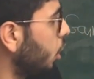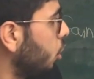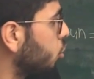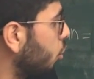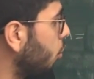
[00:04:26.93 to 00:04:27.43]

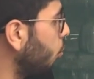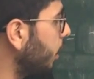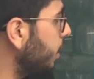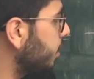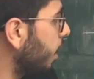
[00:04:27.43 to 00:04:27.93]
So we
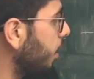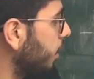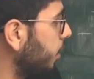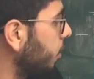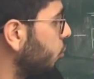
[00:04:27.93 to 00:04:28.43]

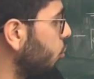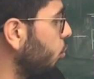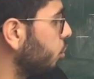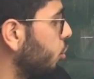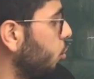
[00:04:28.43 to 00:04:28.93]
decided
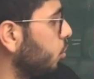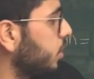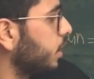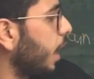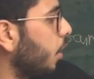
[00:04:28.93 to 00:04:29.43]
to
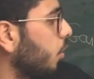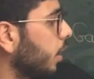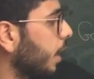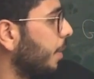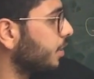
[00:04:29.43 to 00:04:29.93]
choose
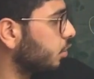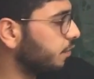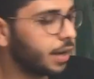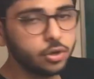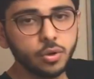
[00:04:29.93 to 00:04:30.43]
our capacitor
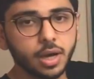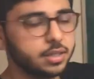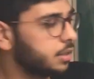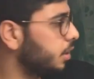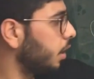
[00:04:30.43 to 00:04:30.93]
value
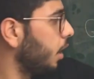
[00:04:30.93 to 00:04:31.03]
as